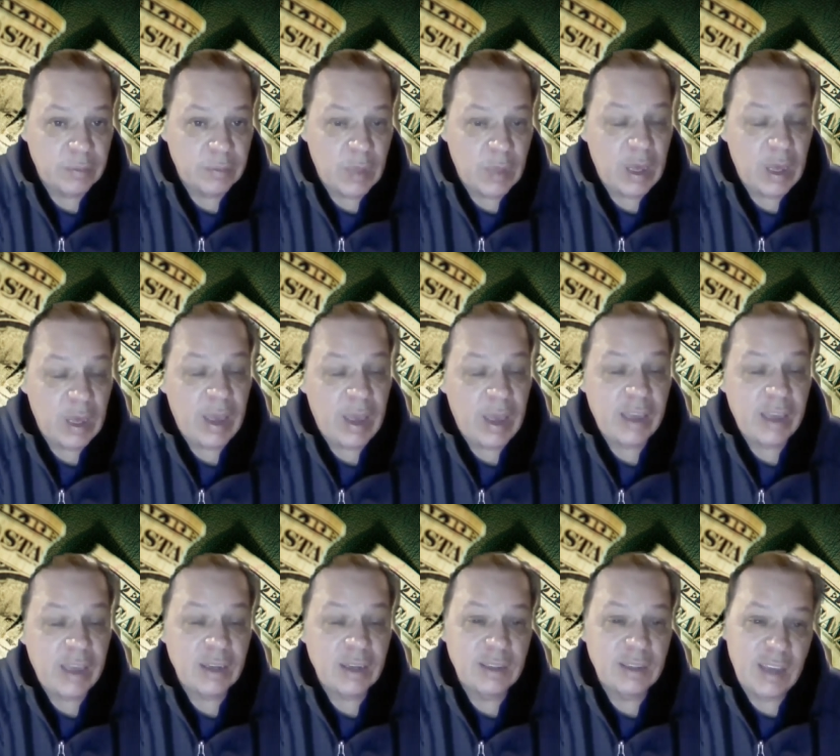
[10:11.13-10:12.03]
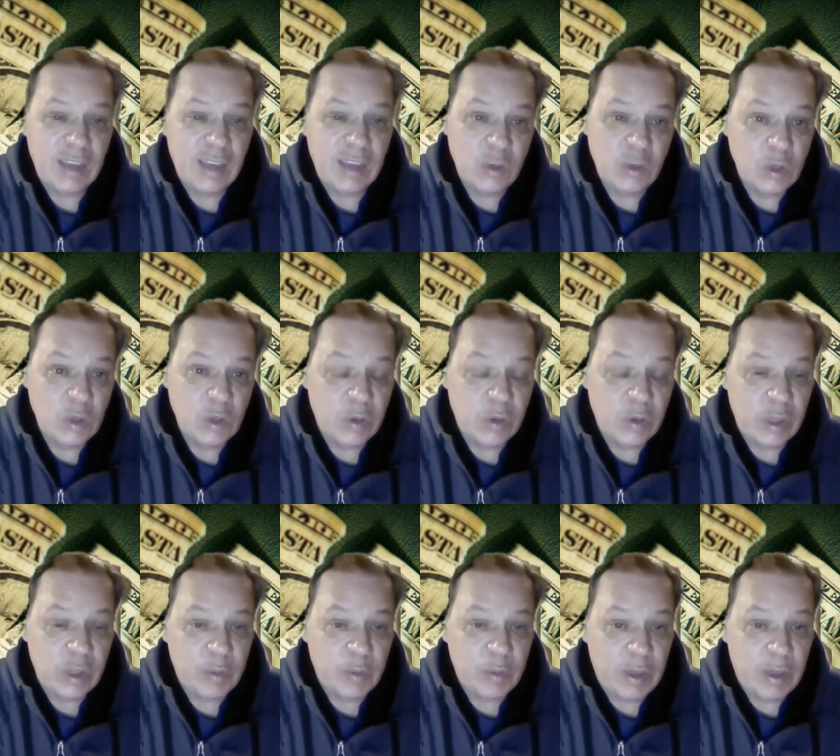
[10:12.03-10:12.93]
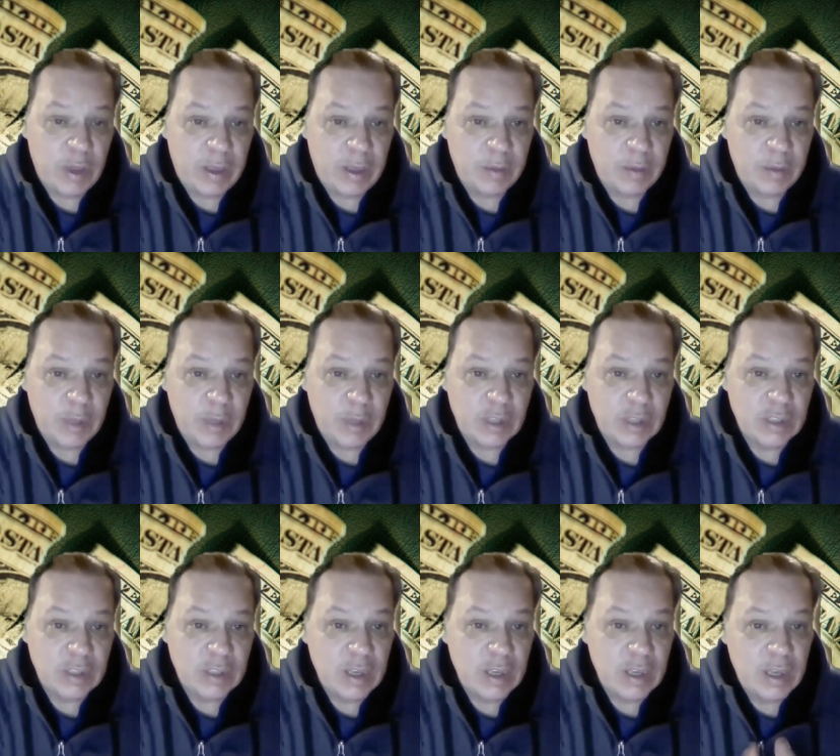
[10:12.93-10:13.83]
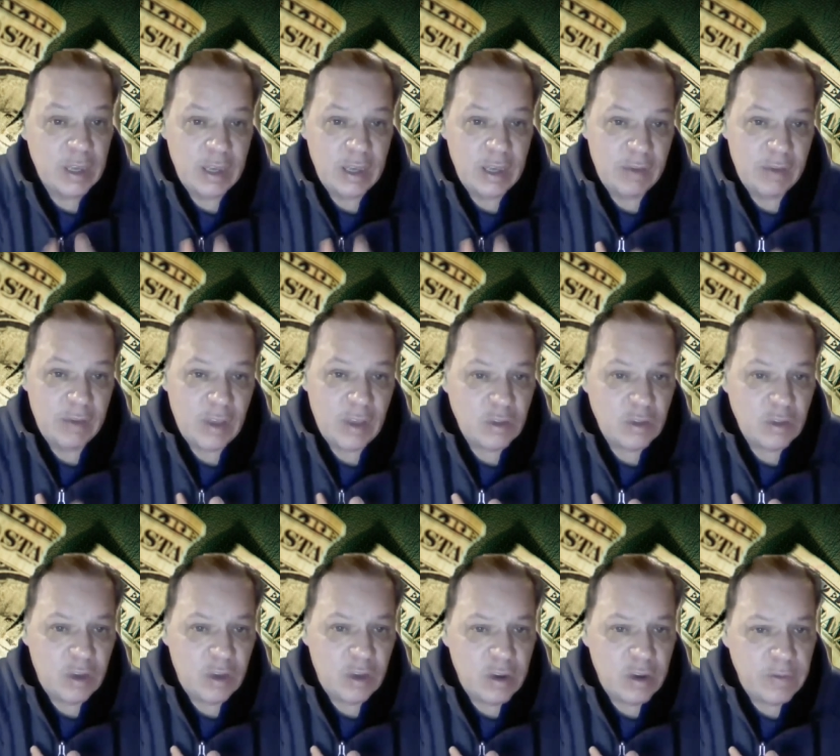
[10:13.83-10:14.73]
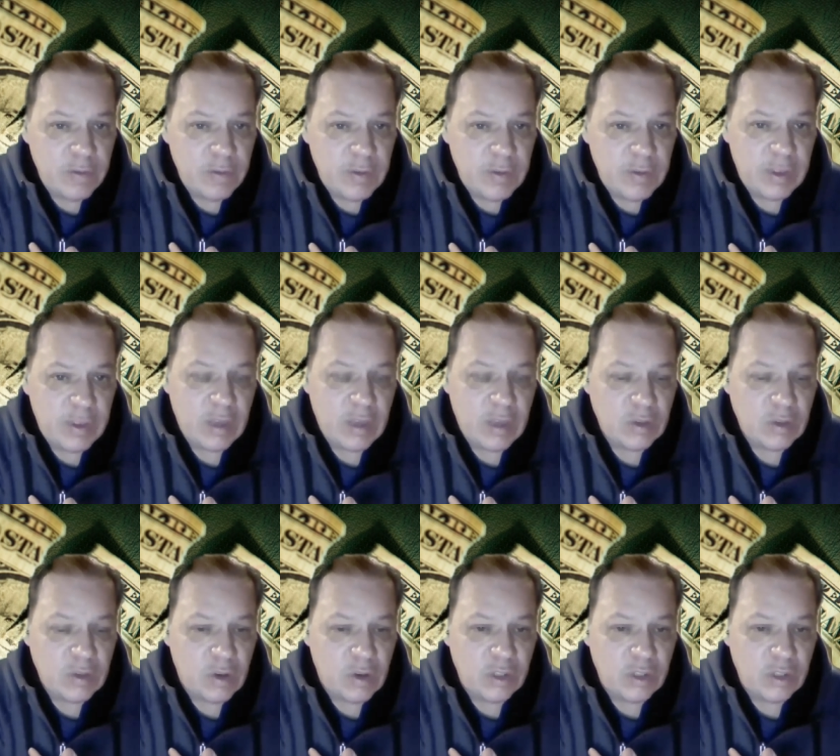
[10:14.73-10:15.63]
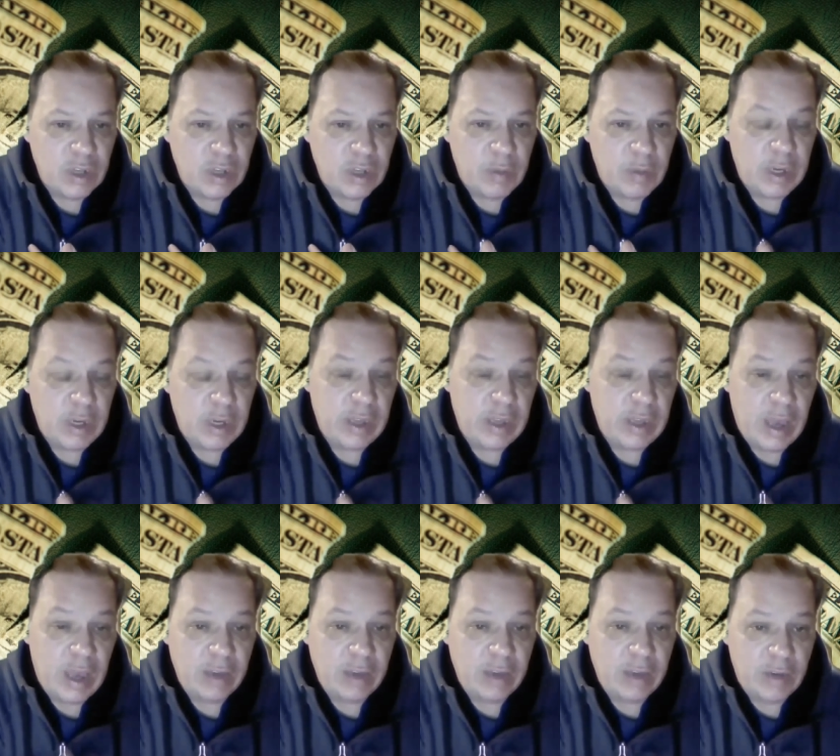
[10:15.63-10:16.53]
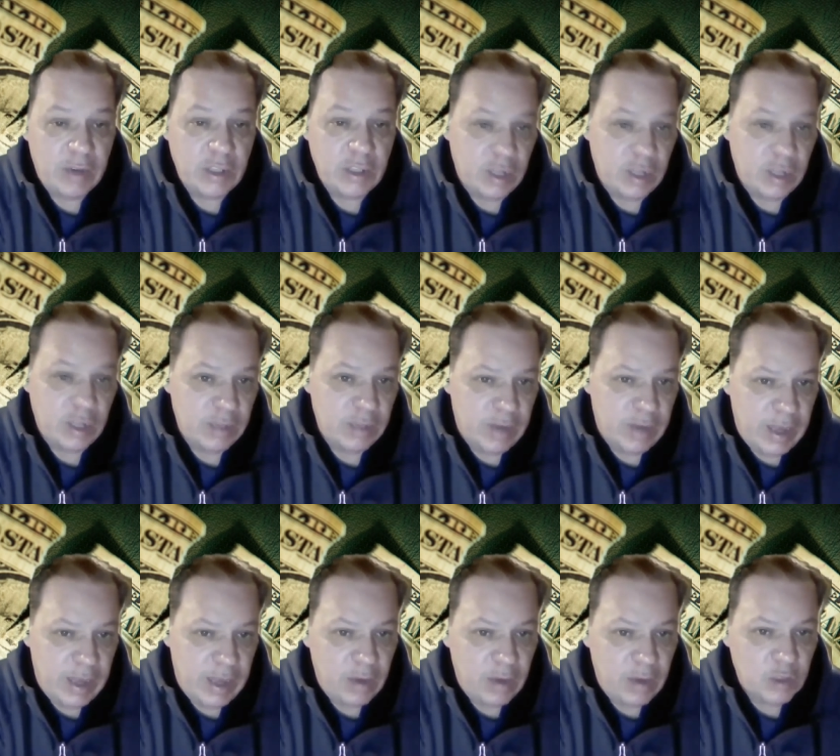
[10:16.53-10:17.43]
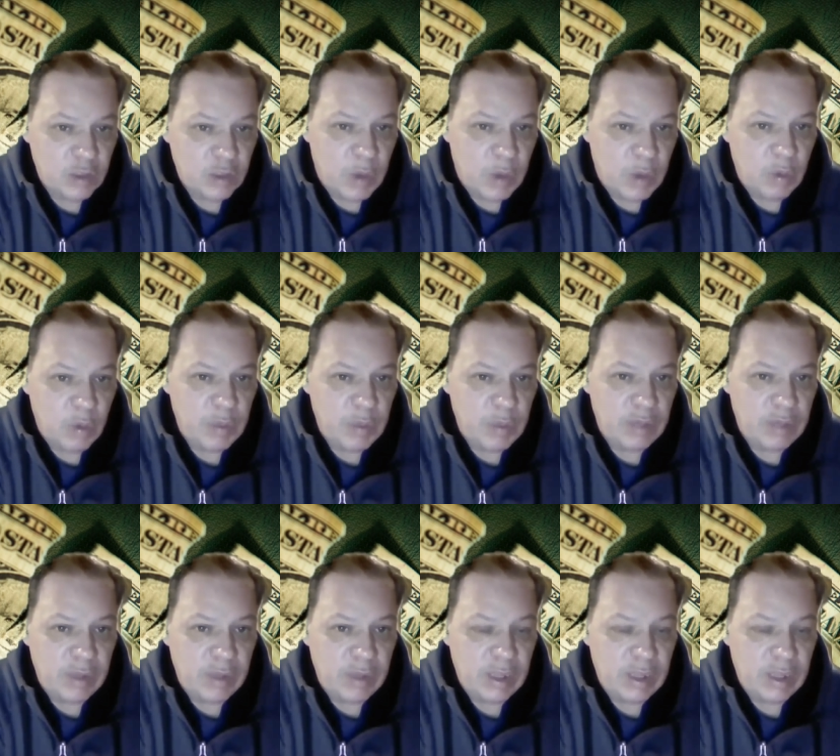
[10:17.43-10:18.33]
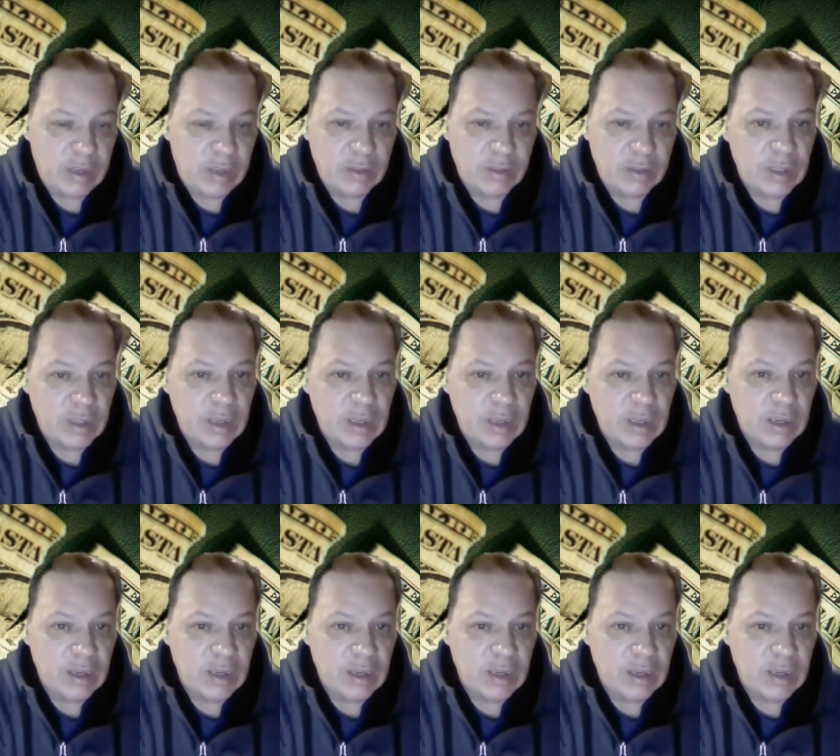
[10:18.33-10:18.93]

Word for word: And I, I, I do agree with him on that because if I was earning hundred fifty thousand dollars a year, I mean, yeah, I grant you, I'd live in a house, but I wouldn't be living in like